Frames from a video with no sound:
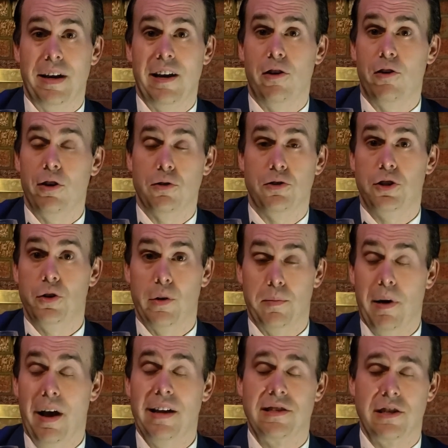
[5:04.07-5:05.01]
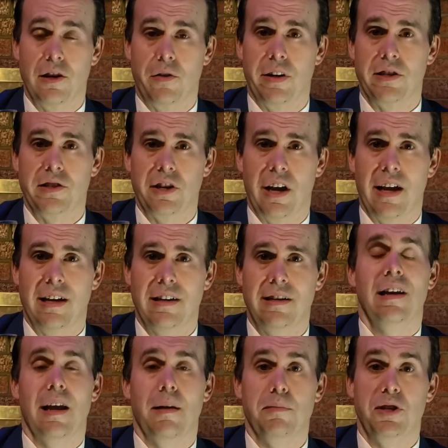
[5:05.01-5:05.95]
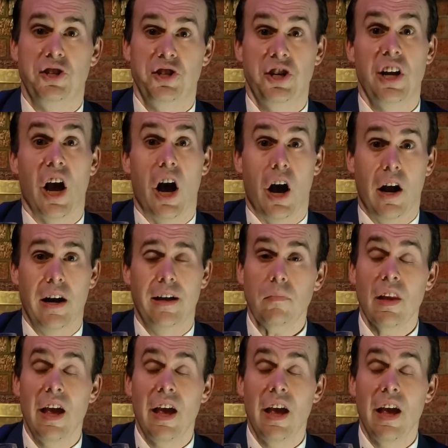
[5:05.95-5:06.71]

introduced to in my series yet, named Xion.